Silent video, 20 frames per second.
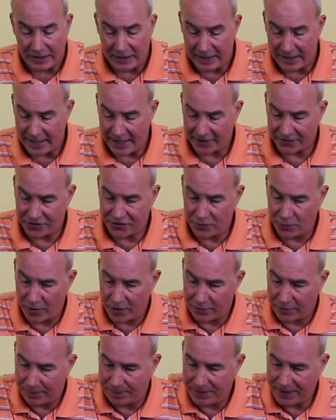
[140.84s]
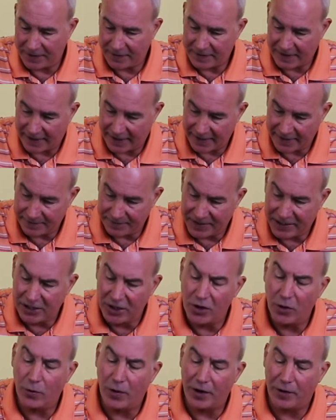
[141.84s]
Next, you want to repeat that, and
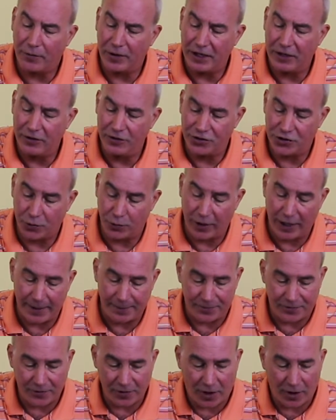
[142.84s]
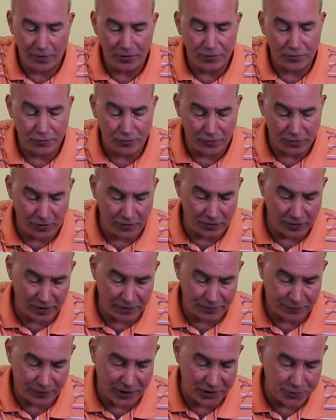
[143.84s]
you don't want to reuse your wipes. Always use
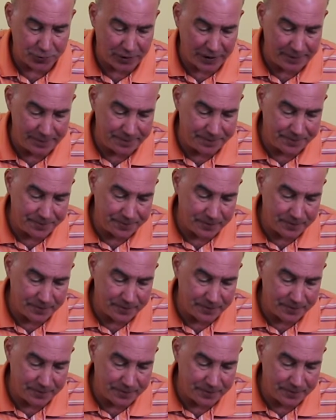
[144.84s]
a fresh wipe.